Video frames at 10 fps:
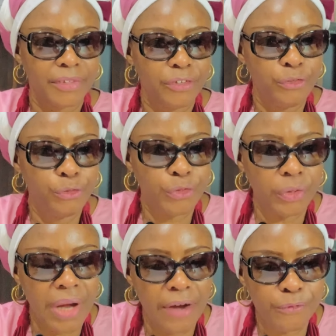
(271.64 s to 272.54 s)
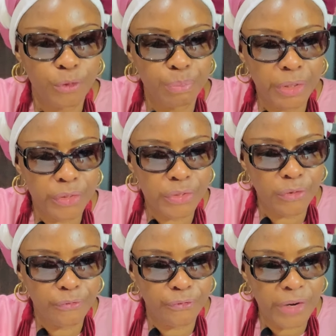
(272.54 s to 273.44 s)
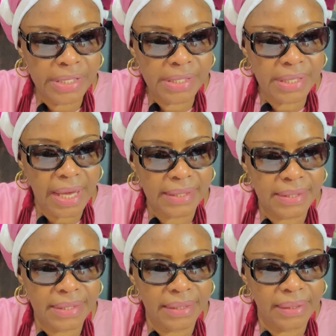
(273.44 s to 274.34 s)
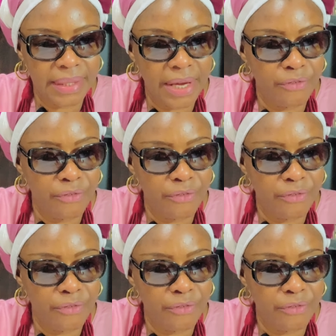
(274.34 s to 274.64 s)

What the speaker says: you don't have to, because your friends are still there,